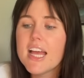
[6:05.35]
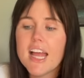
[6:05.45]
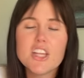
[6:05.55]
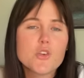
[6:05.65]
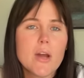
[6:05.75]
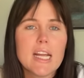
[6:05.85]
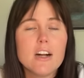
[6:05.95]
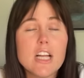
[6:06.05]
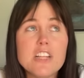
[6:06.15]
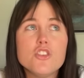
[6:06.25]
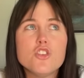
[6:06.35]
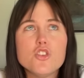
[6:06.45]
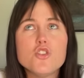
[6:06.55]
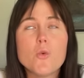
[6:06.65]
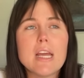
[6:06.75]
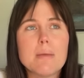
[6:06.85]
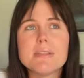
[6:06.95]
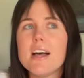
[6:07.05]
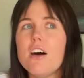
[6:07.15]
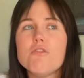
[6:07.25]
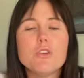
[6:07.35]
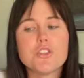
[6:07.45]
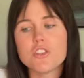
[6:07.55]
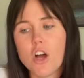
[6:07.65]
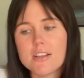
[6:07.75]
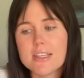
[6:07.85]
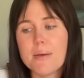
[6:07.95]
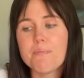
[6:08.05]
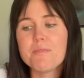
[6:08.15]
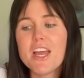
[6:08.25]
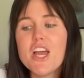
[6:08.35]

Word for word: enjoying enjoying himself, which is awesome.